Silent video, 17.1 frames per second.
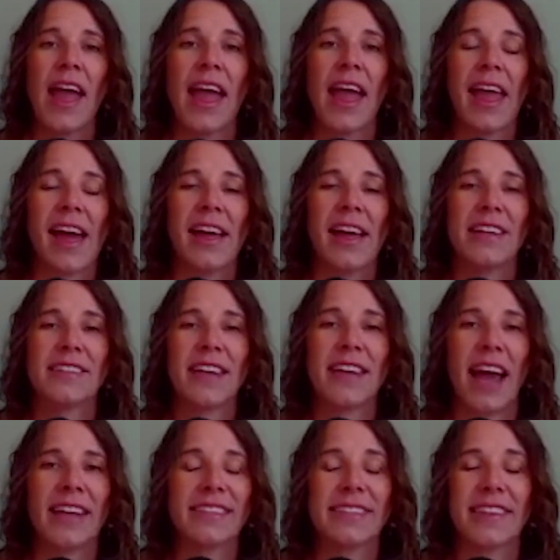And
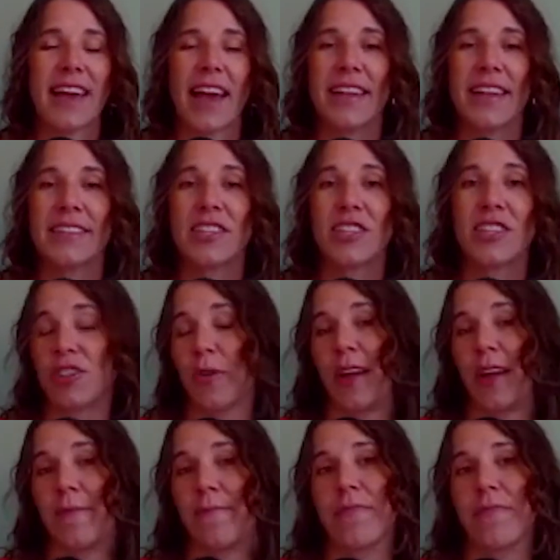I decided to do
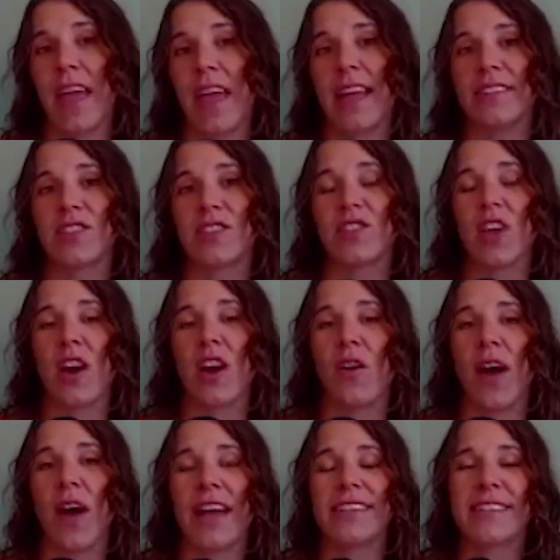it. And
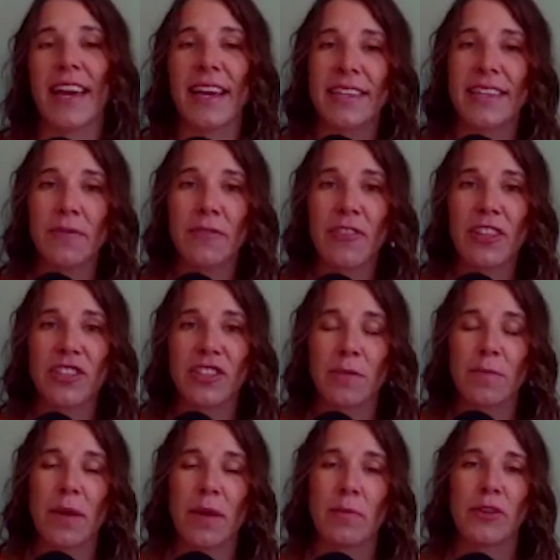so I signed up for the
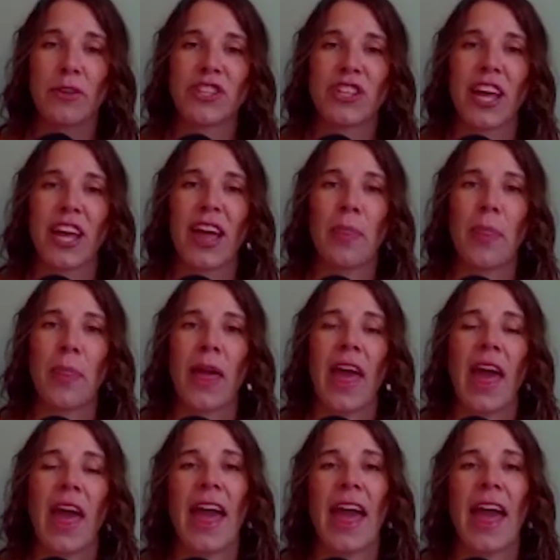gym membership
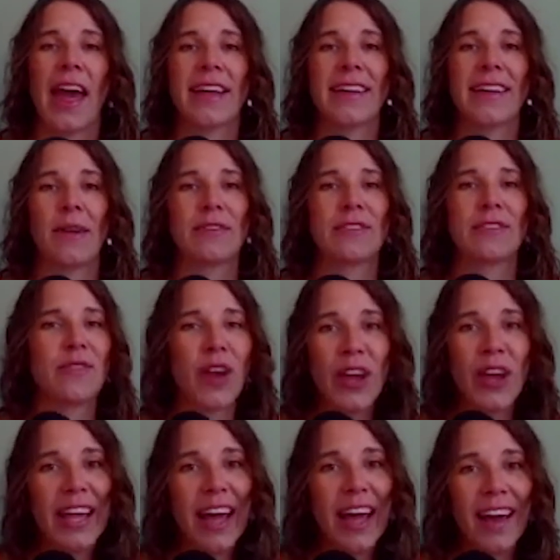and I was
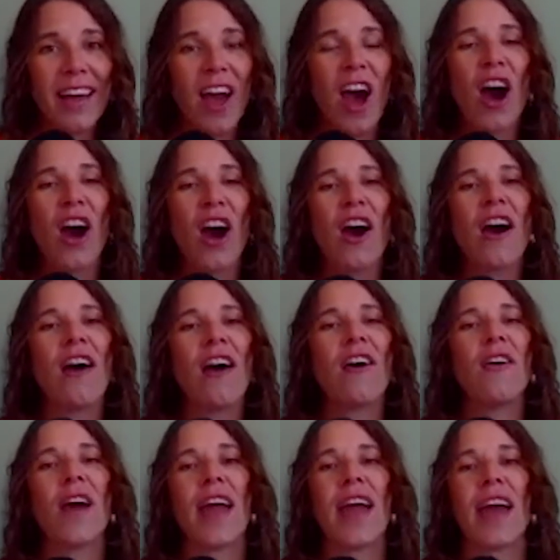very
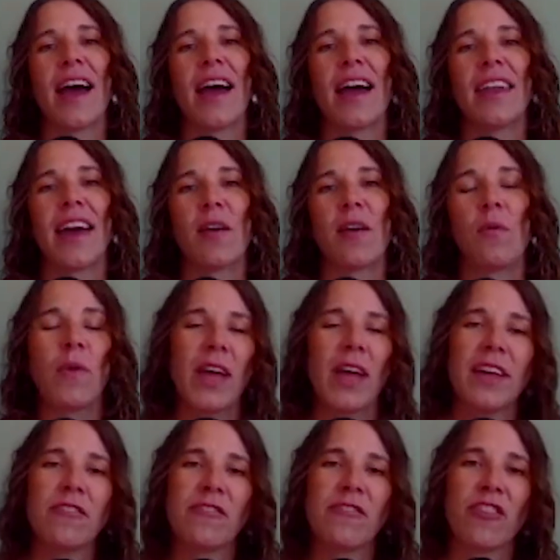gung-ho and I
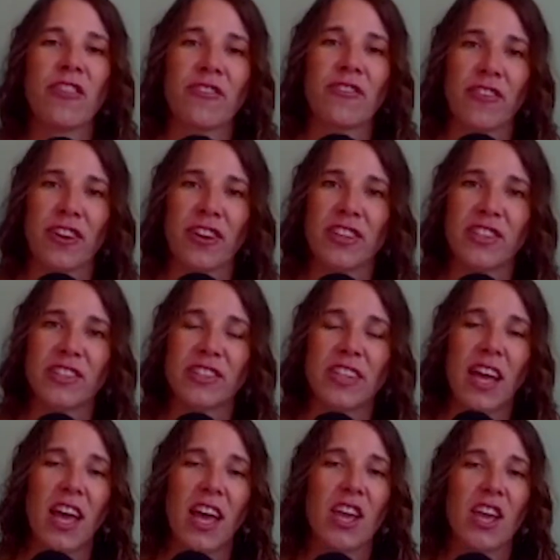went for the
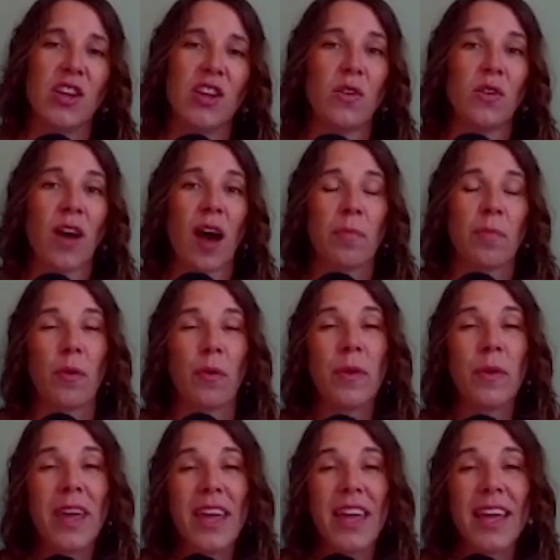first, couple
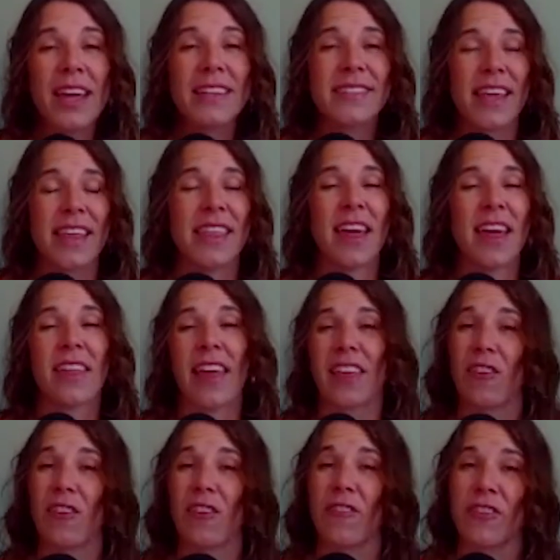weeks. I think
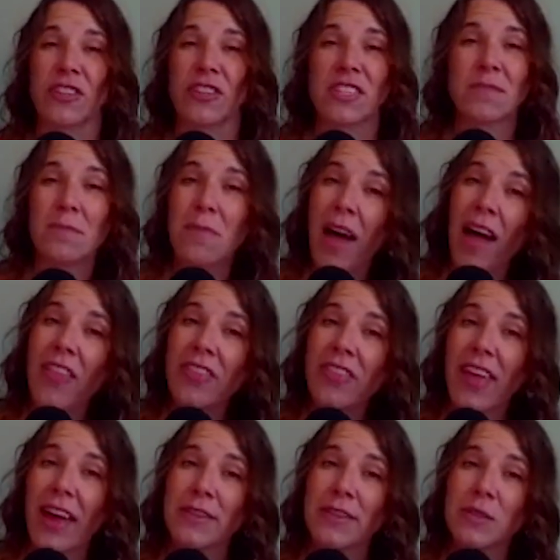like the first
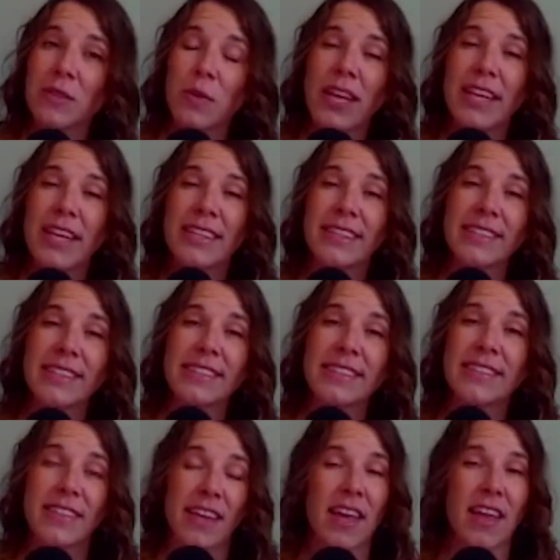month I was pretty
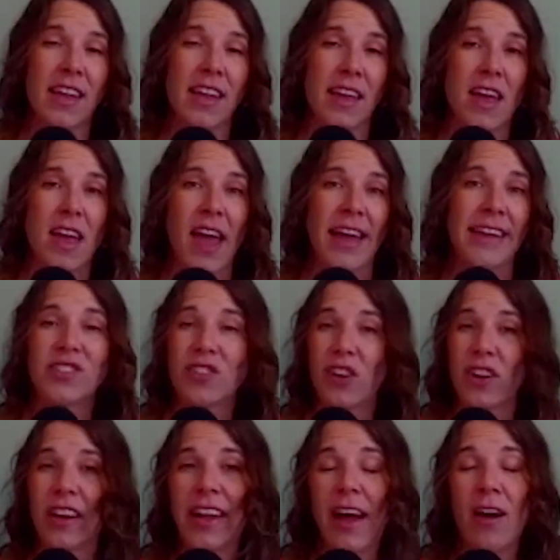consistent. I
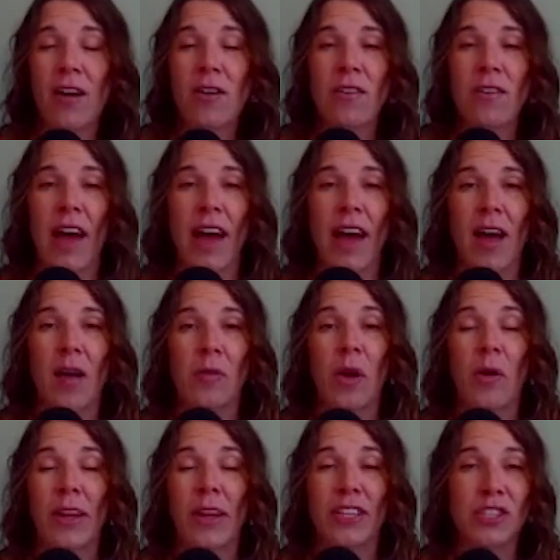started out
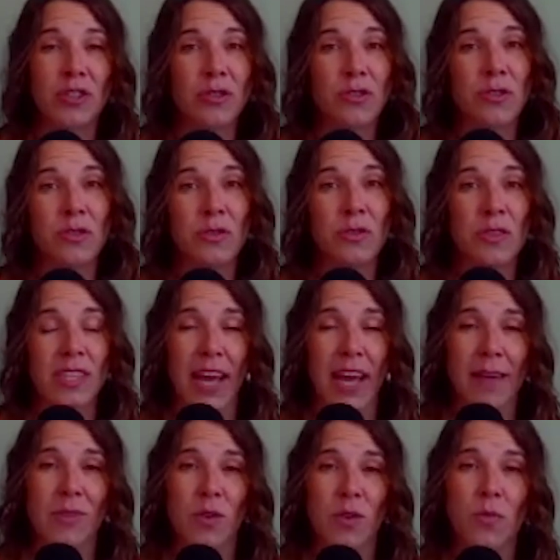going 2
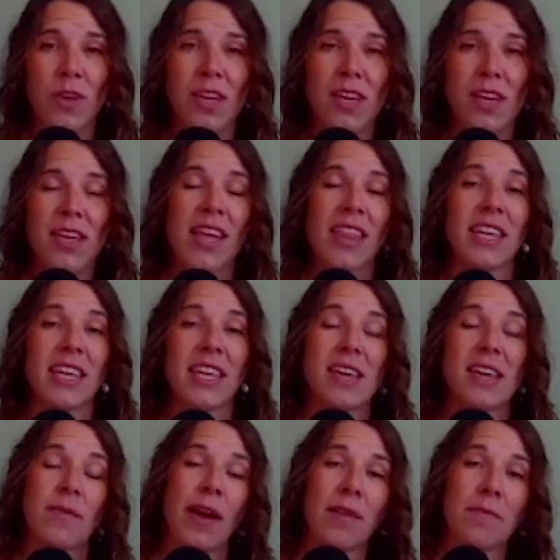times a week and then
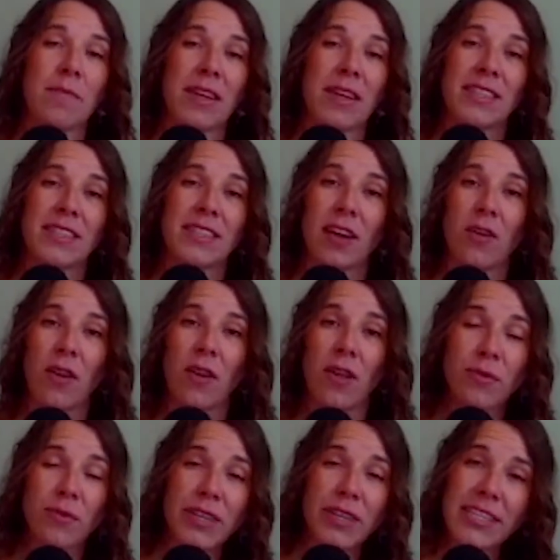he recommended I go to
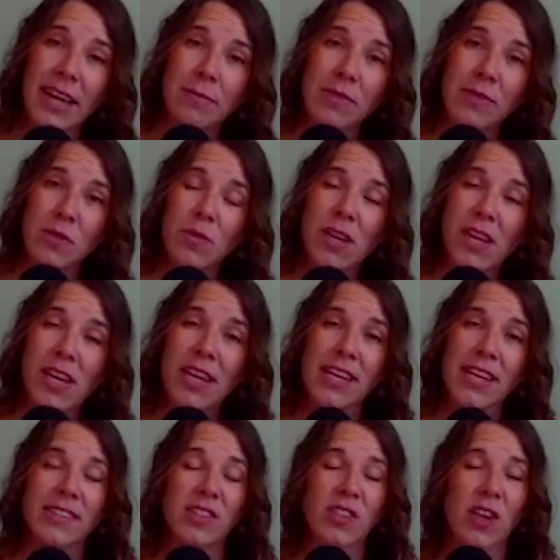3 times a
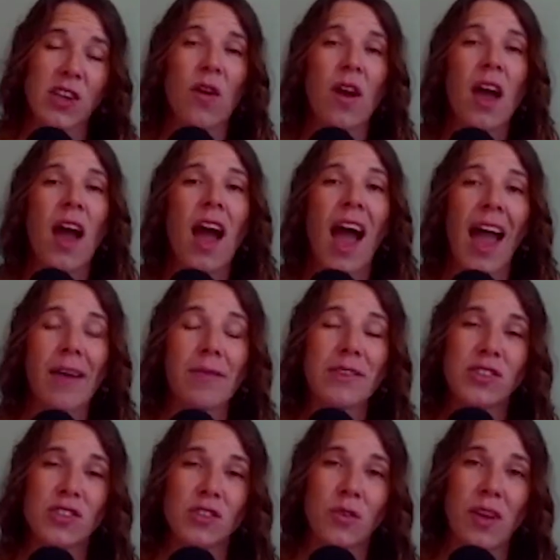week. And so I
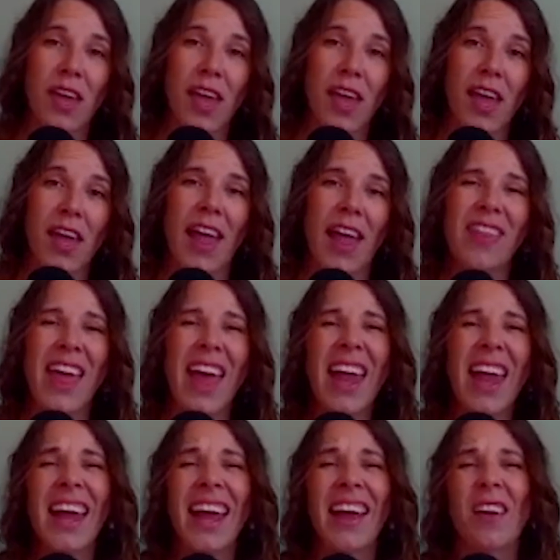was doing it. And
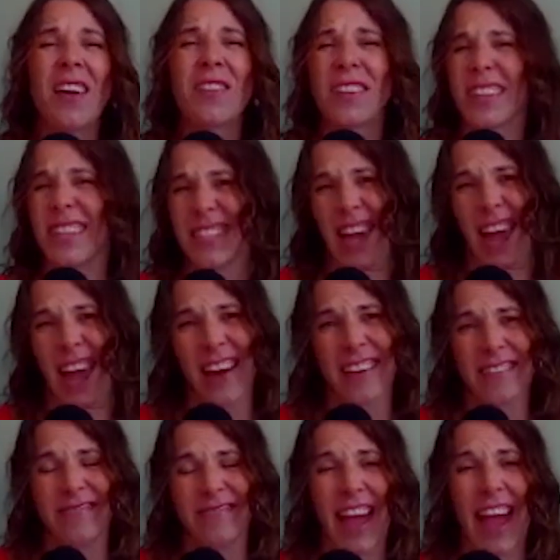then I got really
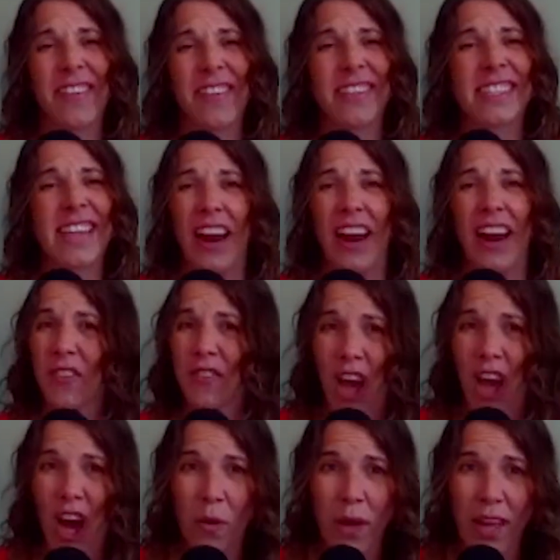tired. I was tired of
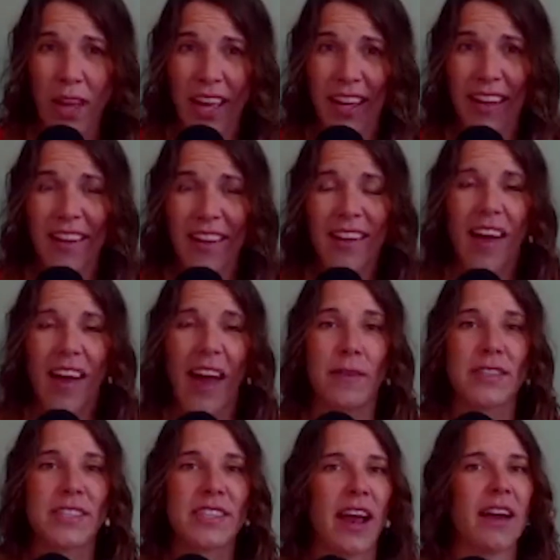going.
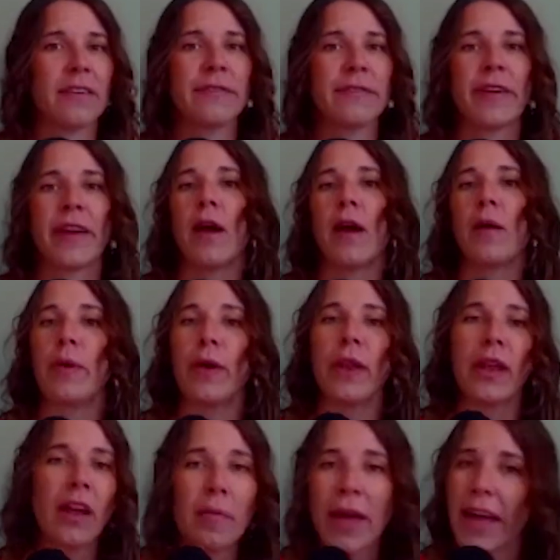I was tired of
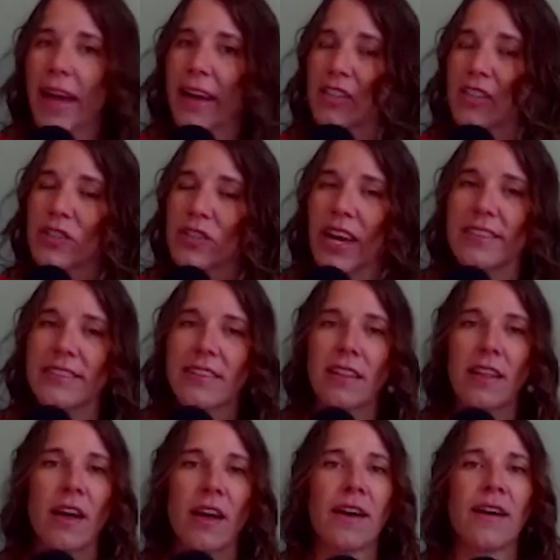putting on my exercise
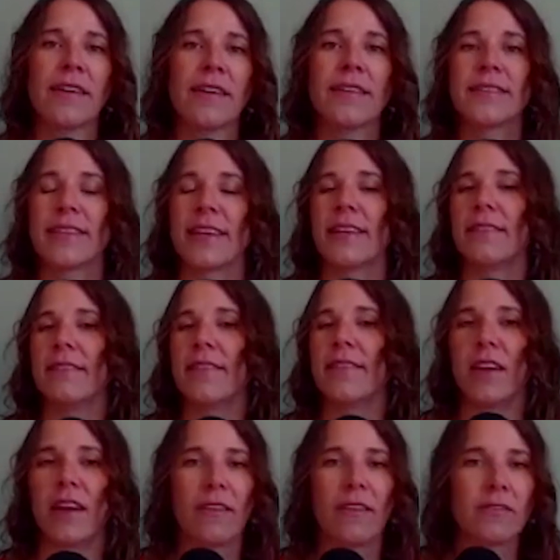clothes and,
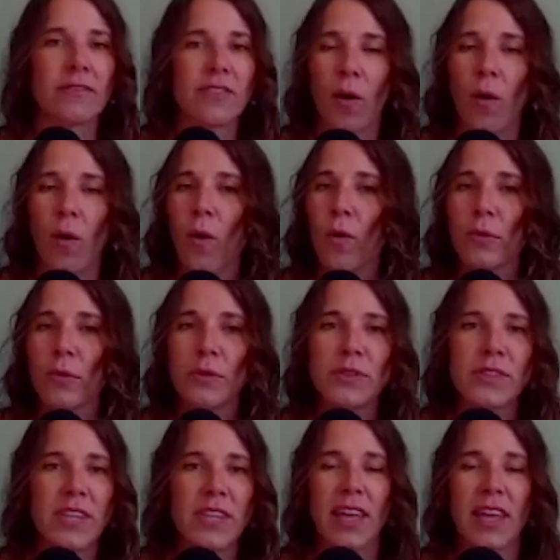the whole
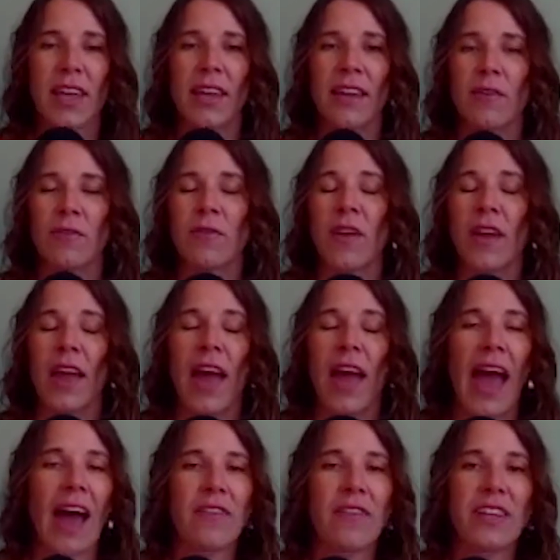routine of
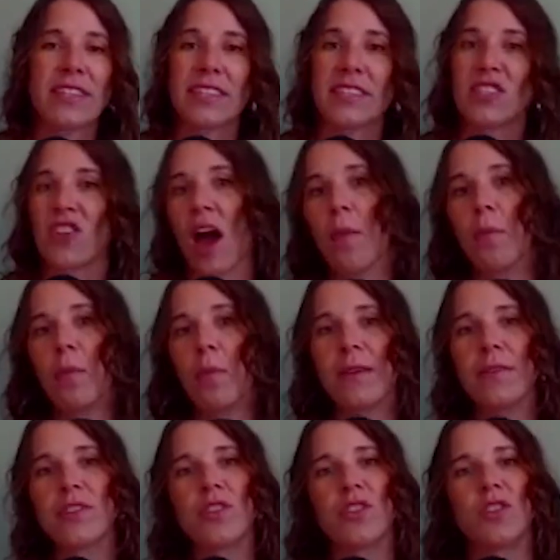having to stop what
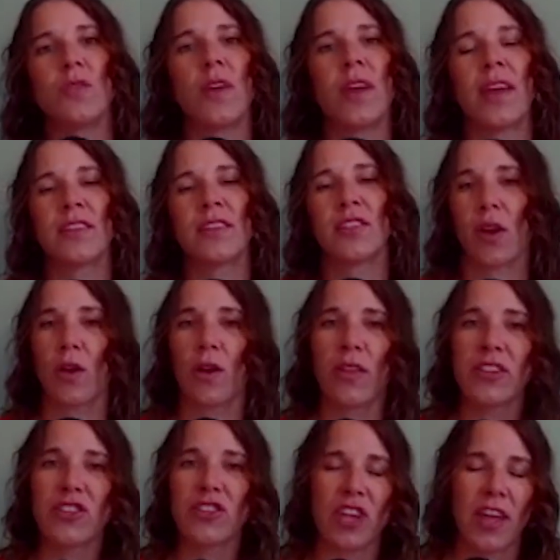I was doing to go to
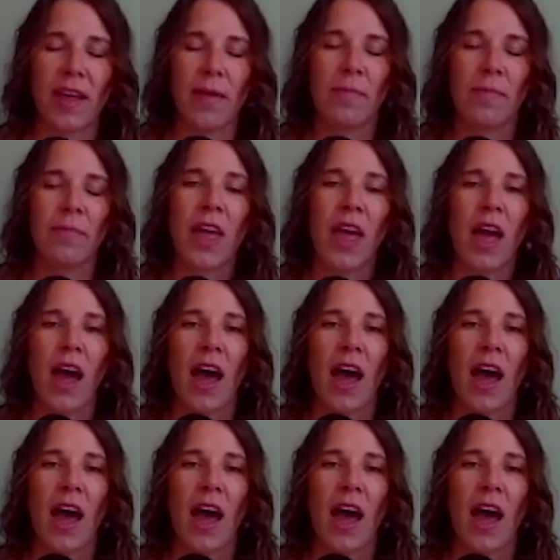the gym.